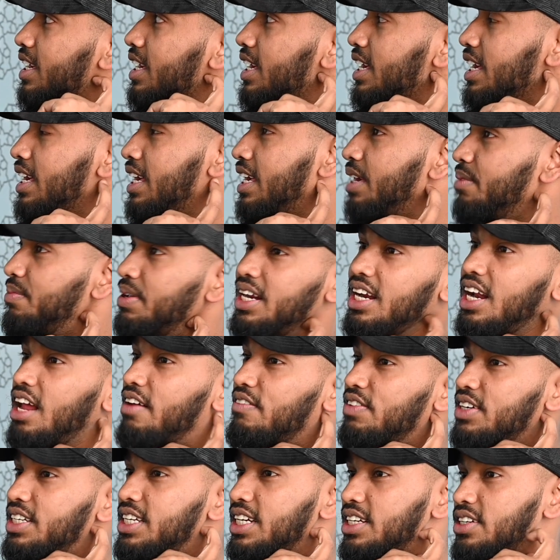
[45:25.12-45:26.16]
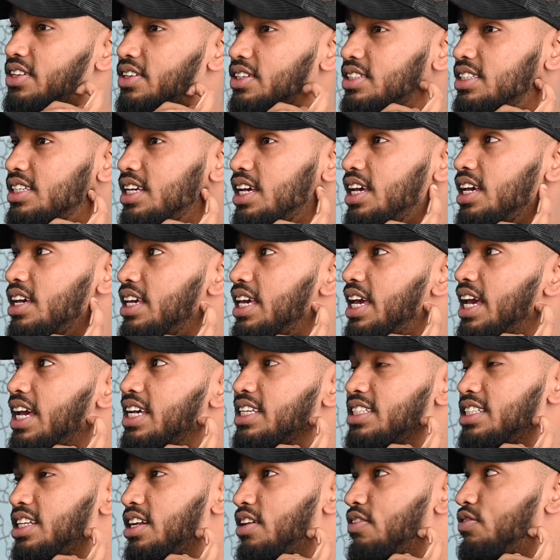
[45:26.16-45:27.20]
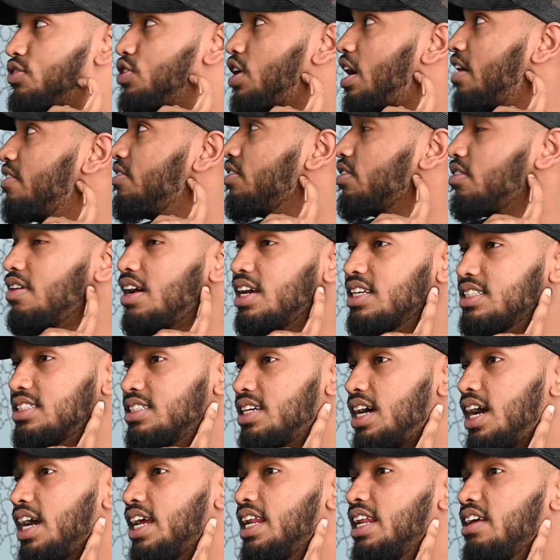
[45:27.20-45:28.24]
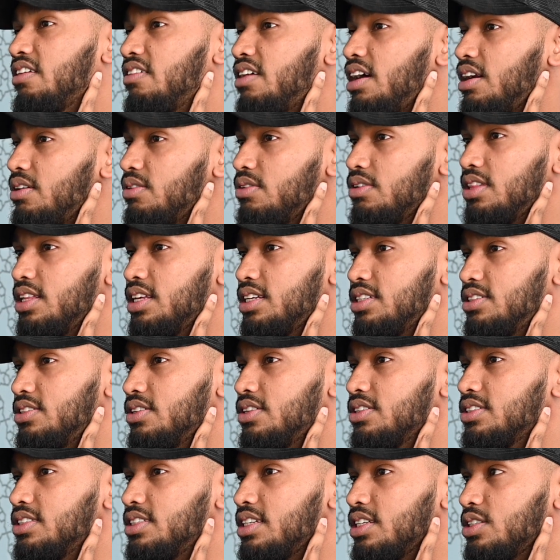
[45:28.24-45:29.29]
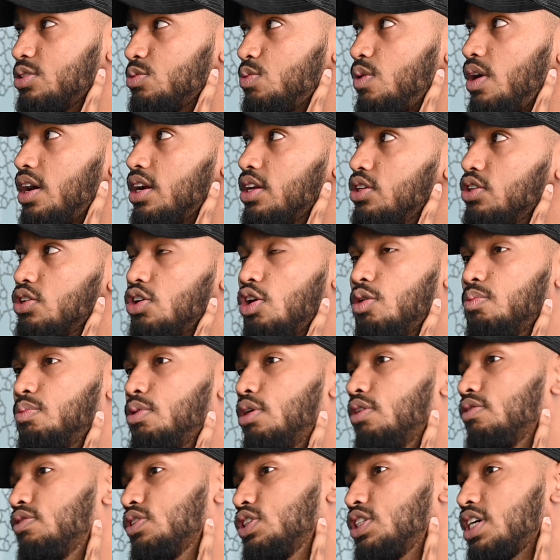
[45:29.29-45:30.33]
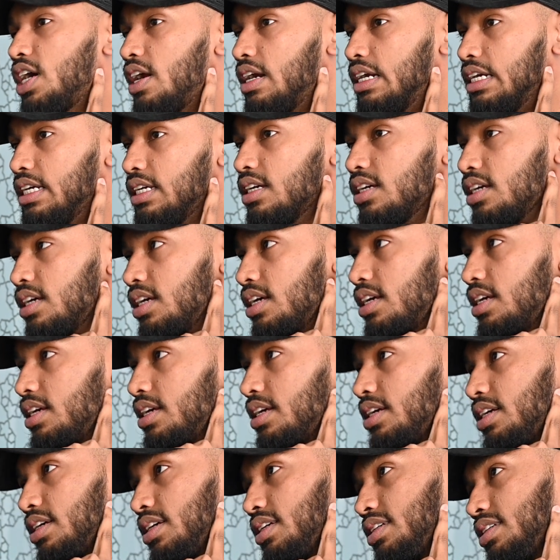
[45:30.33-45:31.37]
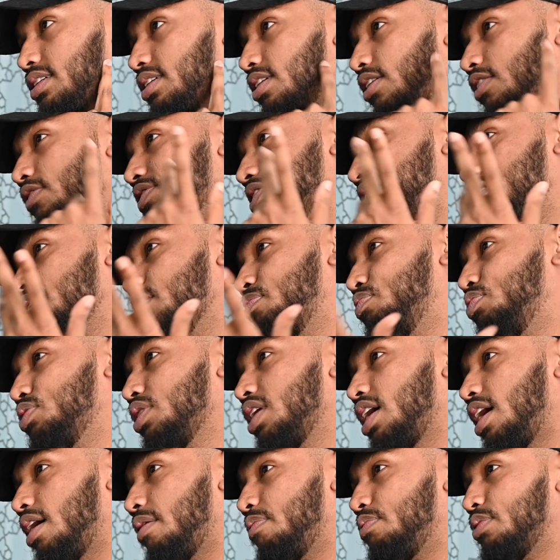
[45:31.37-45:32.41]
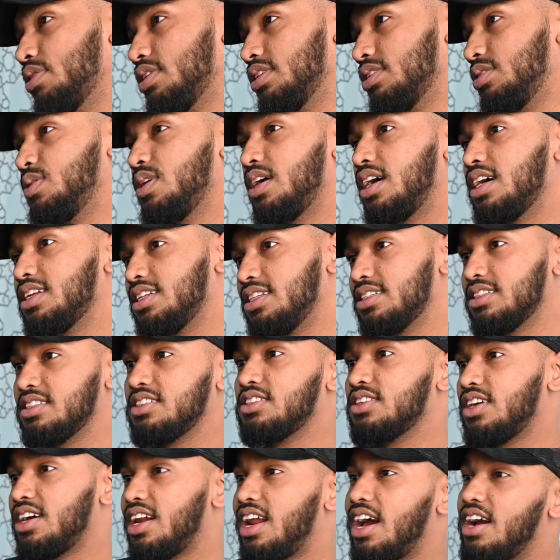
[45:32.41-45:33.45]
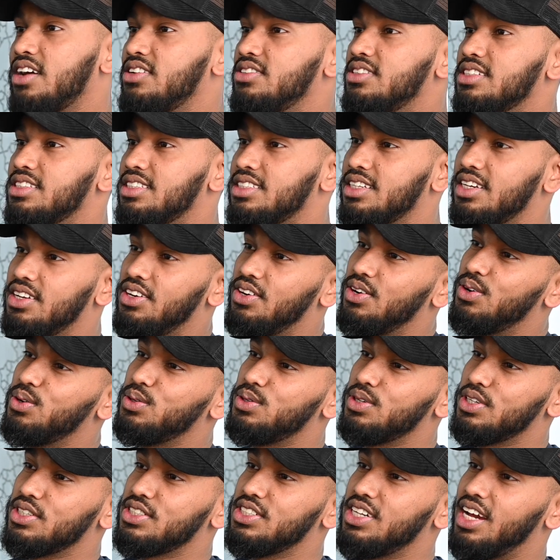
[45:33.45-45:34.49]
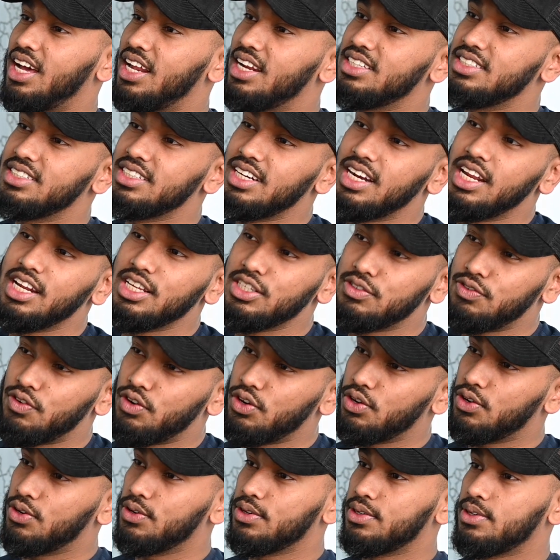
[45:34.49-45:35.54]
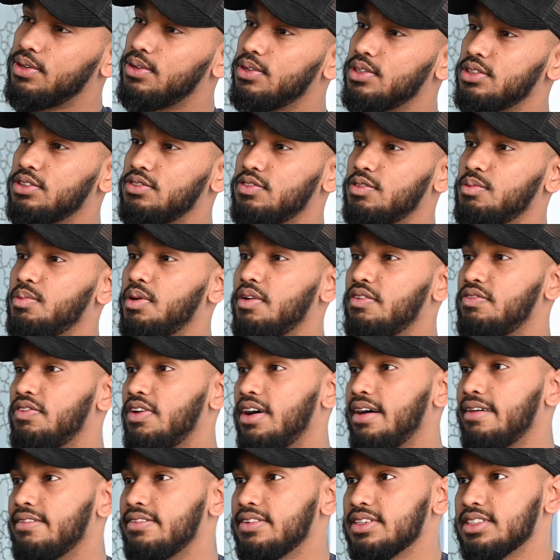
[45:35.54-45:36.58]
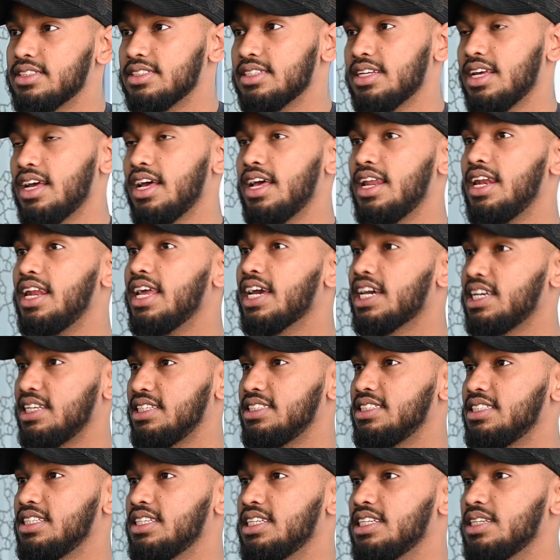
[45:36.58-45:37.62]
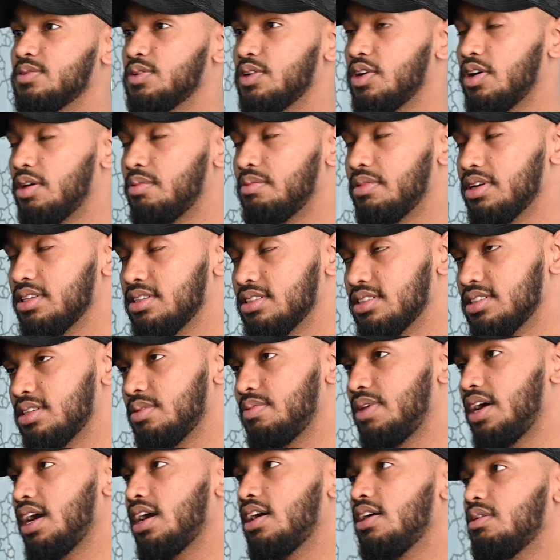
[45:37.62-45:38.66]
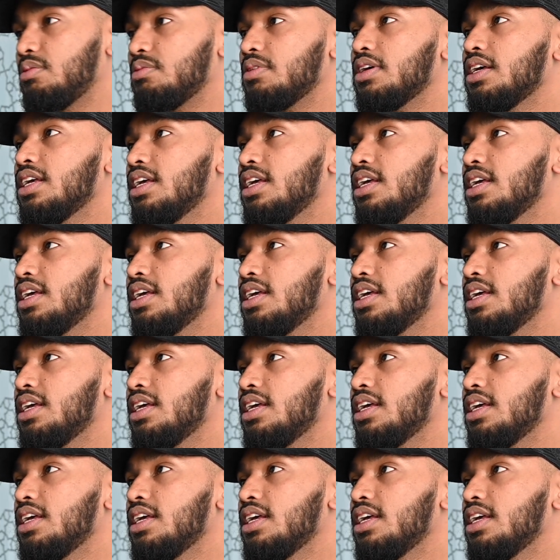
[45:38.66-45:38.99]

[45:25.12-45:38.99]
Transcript: he made another TikTok saying, "Yeah, instead of driving around, cycling around, all this nonsense, why don't you go bold for charity?" So then obviously he put it up on Twitter and TikTok, and I couldn't say no to a challenge. You know, it's for a good cause, for my father's legacy. We got a madrasa back home,